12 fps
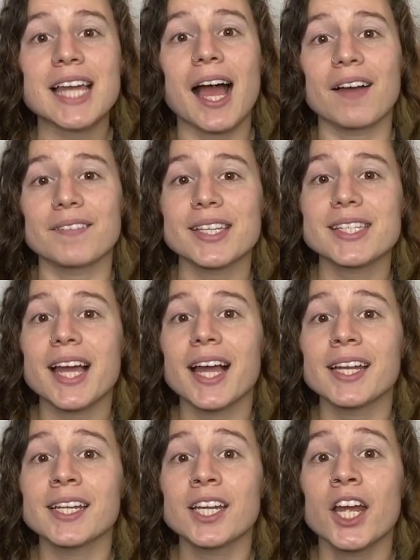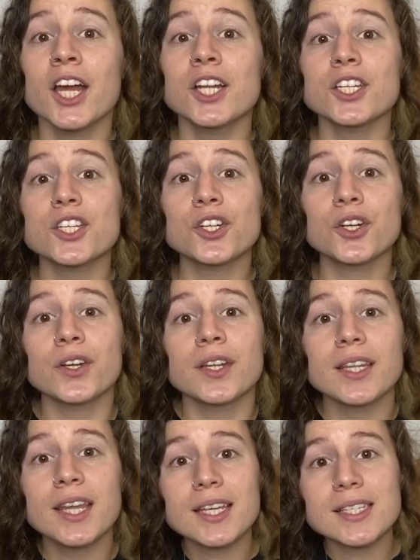I've decided to turn
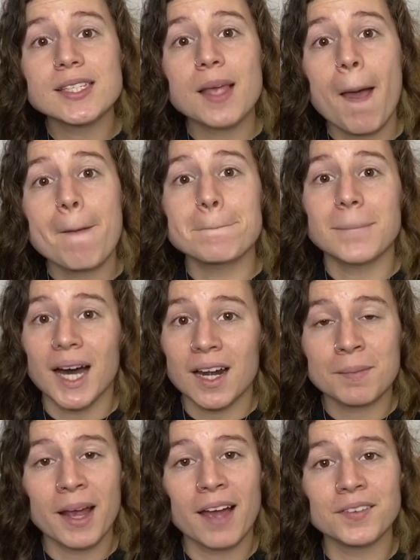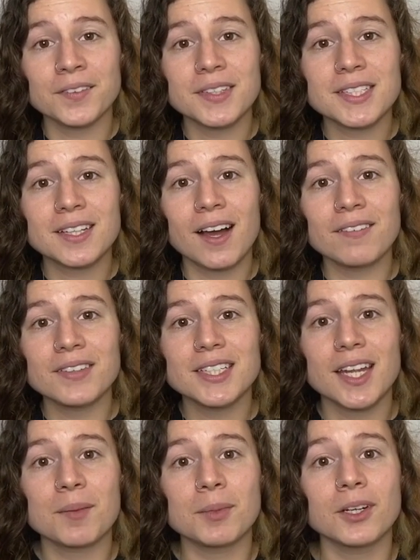this bottom half of this coffee
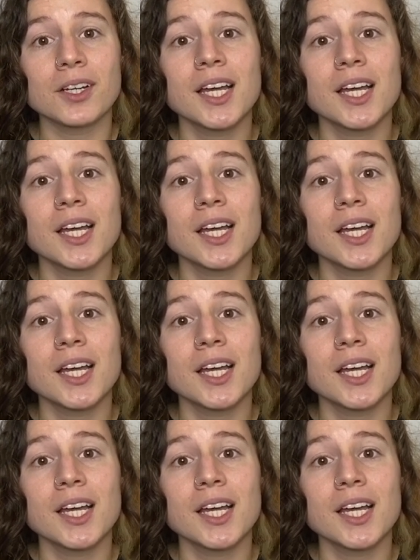table